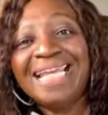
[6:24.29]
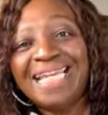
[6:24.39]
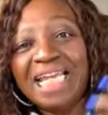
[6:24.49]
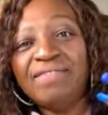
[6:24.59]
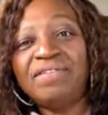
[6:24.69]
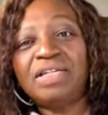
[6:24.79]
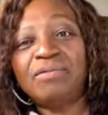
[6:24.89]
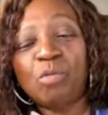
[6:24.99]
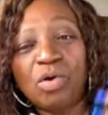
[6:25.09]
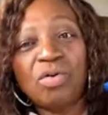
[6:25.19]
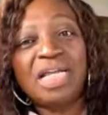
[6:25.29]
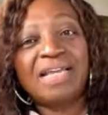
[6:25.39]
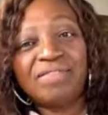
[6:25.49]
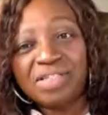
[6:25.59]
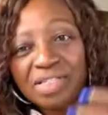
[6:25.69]
give to the world,
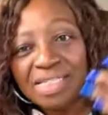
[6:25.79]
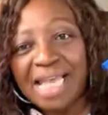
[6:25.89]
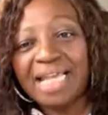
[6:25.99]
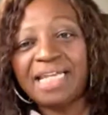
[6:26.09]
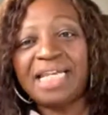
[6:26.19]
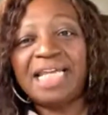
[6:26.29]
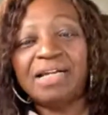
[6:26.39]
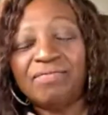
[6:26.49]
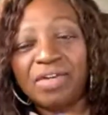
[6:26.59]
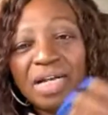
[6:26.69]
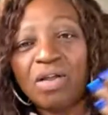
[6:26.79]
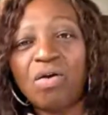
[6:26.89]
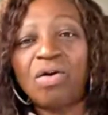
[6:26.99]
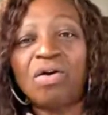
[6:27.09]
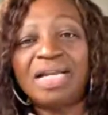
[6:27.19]
give to society, and for the
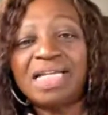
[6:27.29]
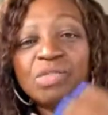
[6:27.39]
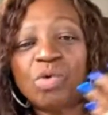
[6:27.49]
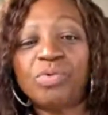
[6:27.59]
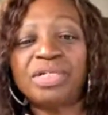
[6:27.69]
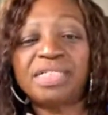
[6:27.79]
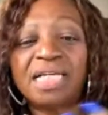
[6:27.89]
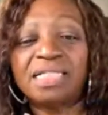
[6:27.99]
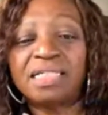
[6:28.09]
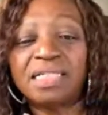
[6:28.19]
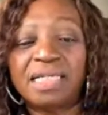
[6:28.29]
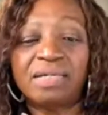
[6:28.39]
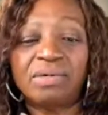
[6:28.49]
long haul is what we're discussing today.